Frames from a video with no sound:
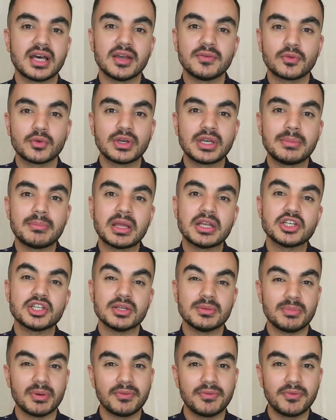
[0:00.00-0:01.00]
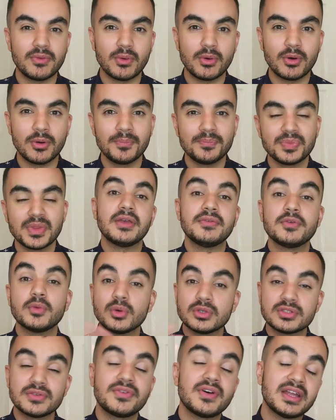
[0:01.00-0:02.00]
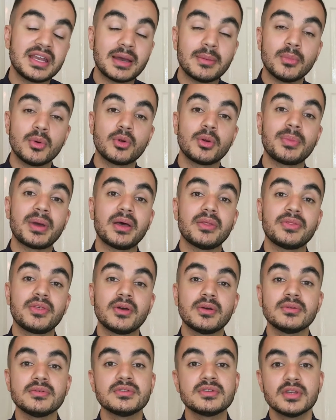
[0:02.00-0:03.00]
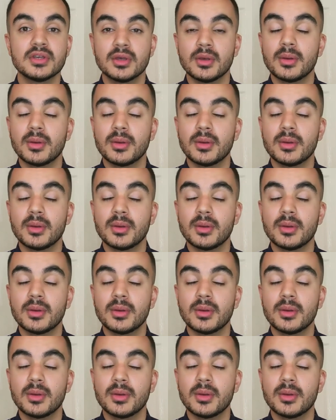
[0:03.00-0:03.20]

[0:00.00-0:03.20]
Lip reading: that I've already mentioned before. If you want to find out more about those,